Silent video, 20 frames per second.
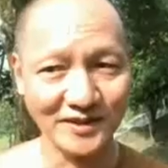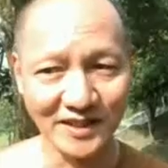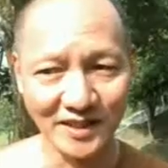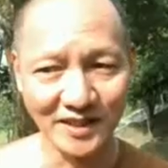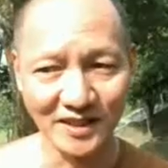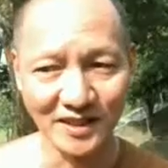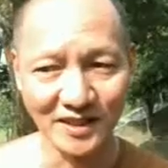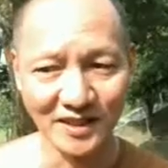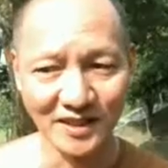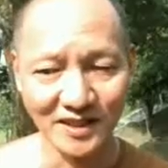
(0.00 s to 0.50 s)
He
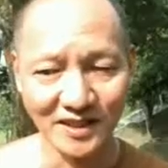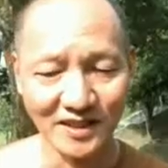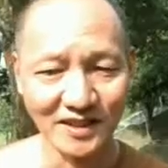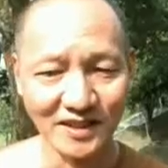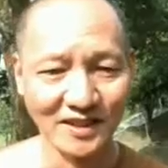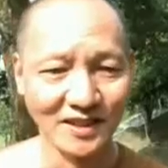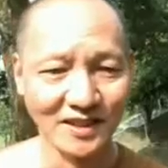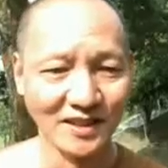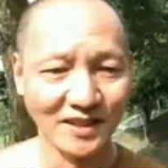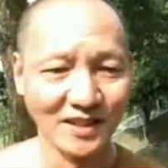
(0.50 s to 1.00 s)
say,
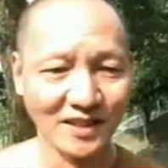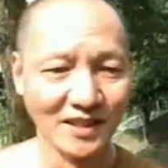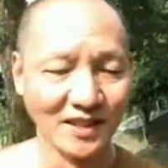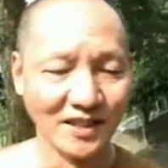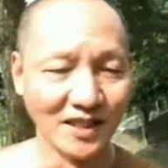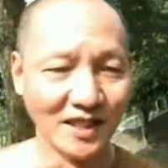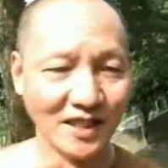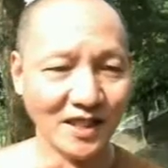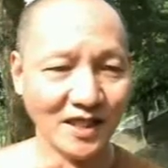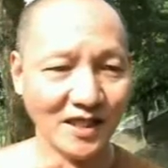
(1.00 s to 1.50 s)

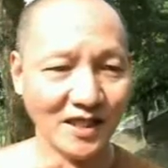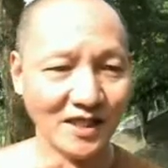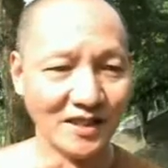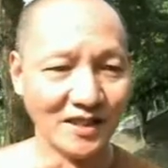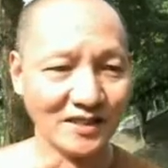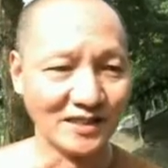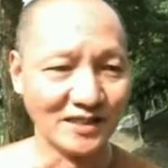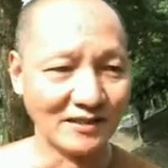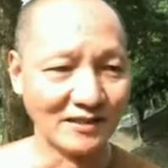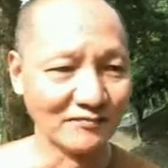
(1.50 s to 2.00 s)

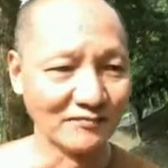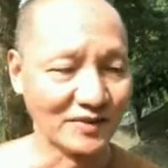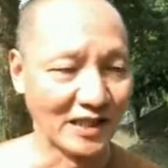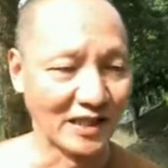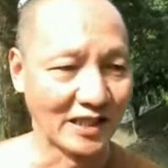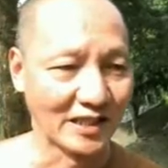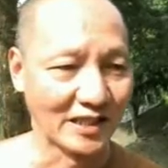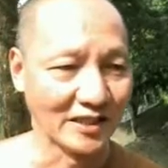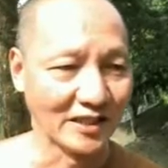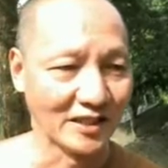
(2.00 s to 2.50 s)

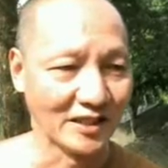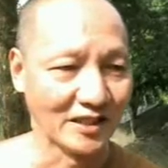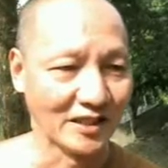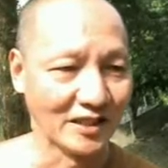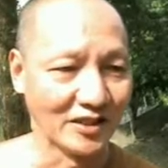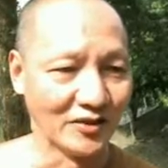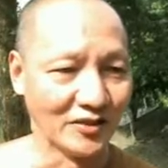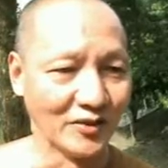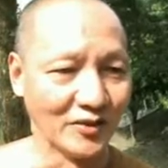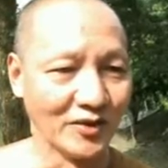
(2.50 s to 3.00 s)
sometimes
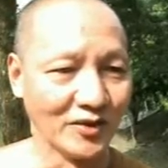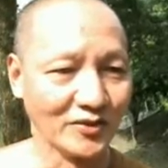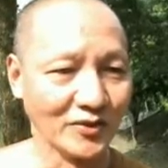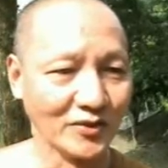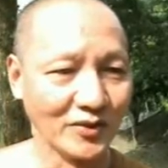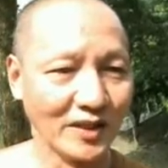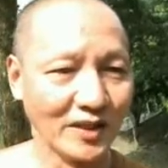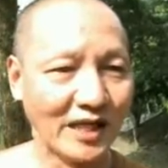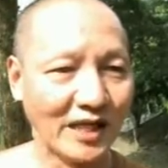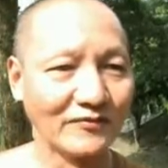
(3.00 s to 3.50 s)
you
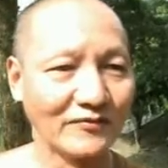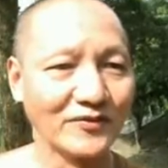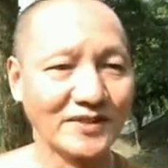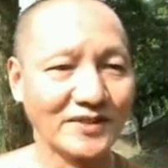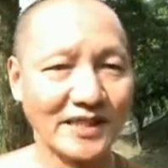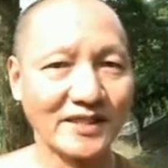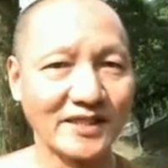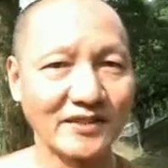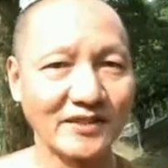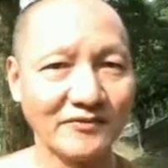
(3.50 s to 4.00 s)
also have to
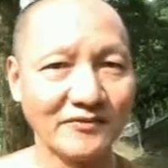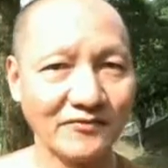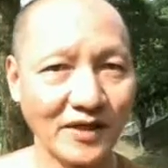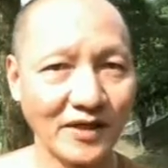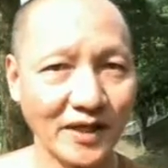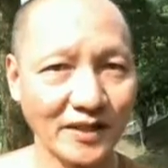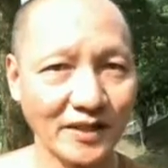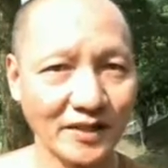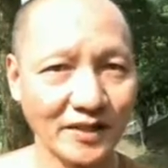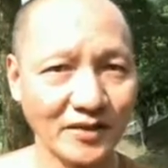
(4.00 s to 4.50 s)

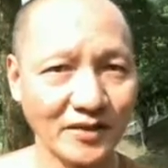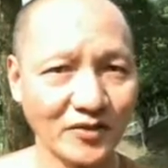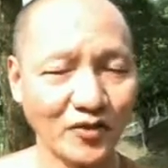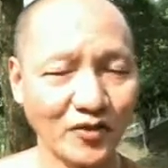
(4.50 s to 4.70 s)
sacrifice.